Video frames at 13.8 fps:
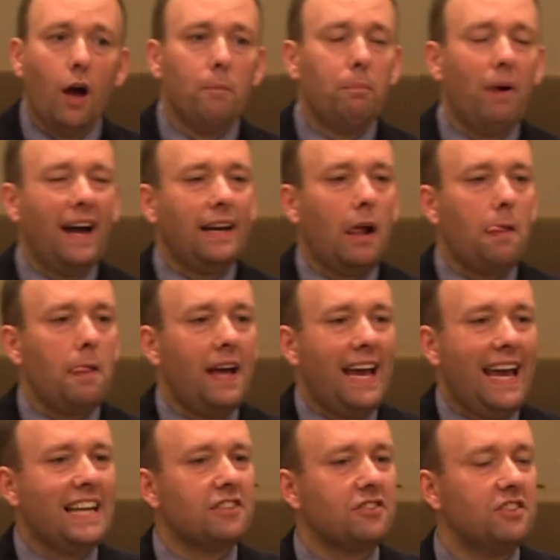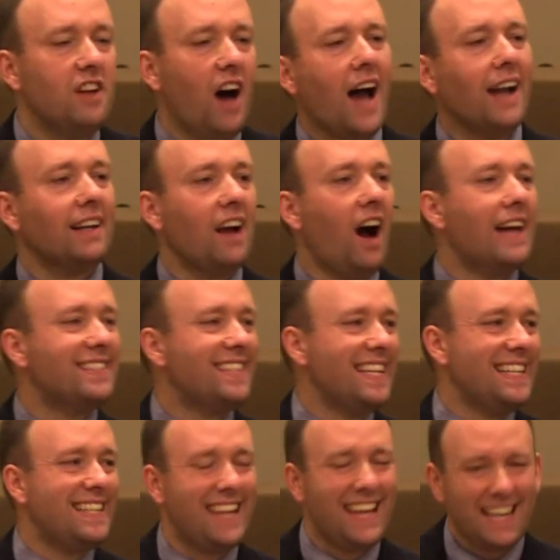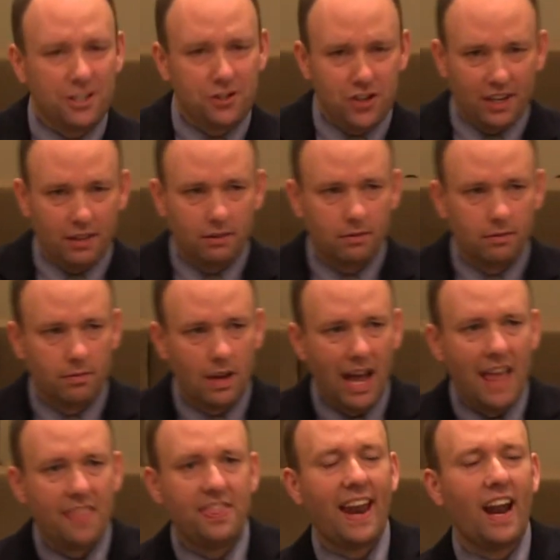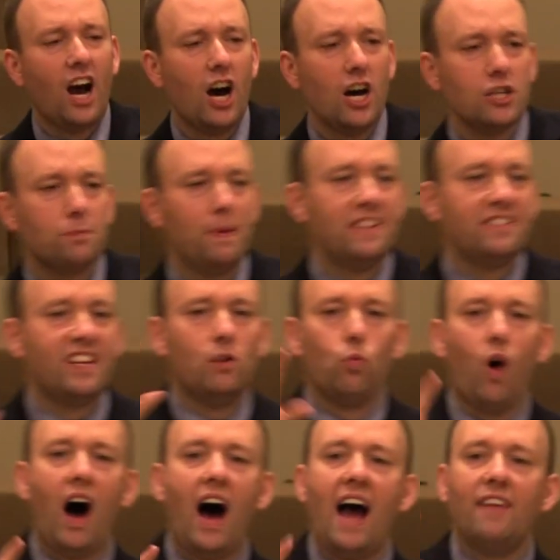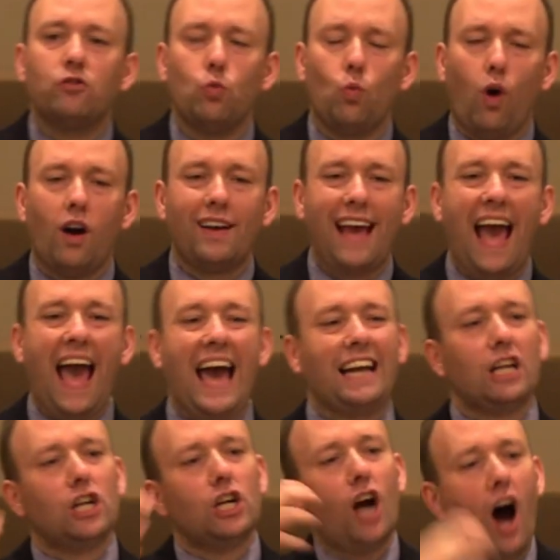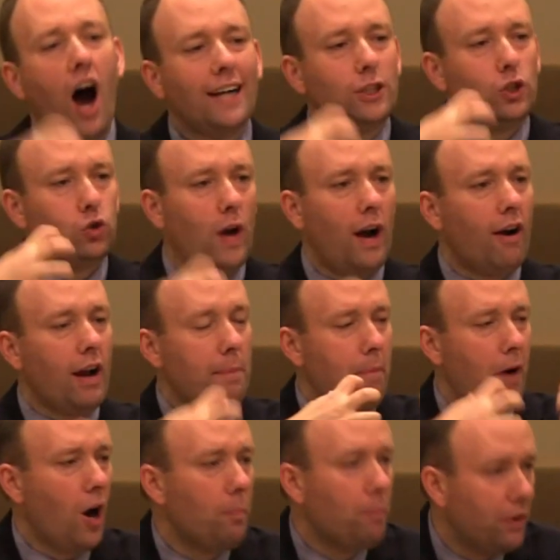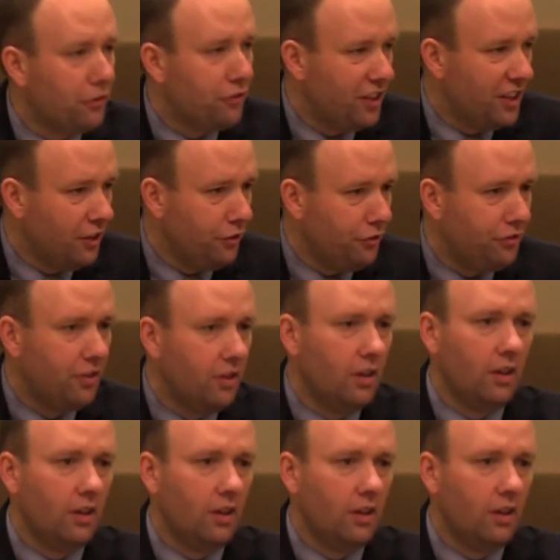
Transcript: but it is not God's intention that husbands and wives work at contrary purposes